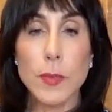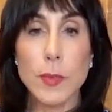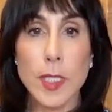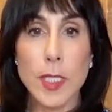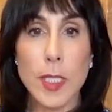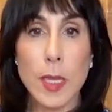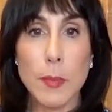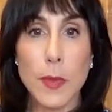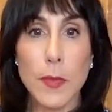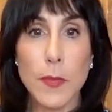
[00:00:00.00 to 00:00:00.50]
from
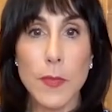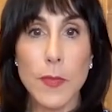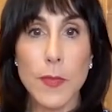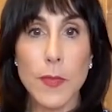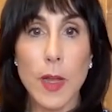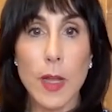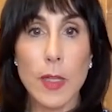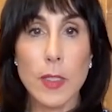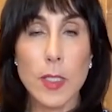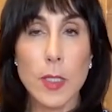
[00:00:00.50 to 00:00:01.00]
some of
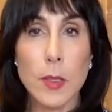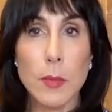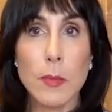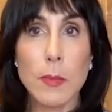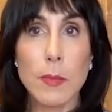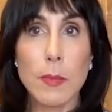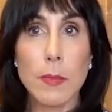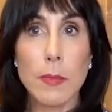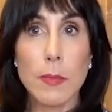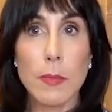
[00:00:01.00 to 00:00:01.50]
uh,
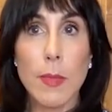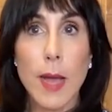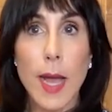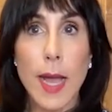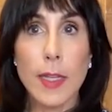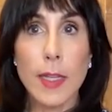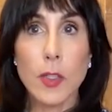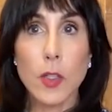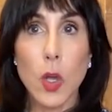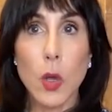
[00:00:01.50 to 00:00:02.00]
some
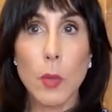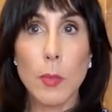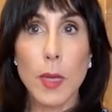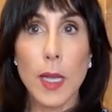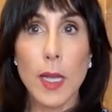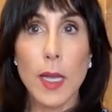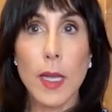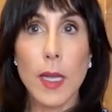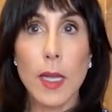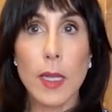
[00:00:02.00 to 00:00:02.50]

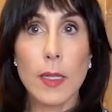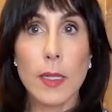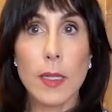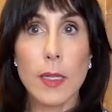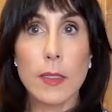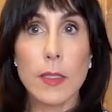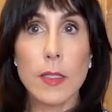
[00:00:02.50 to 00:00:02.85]
myeloma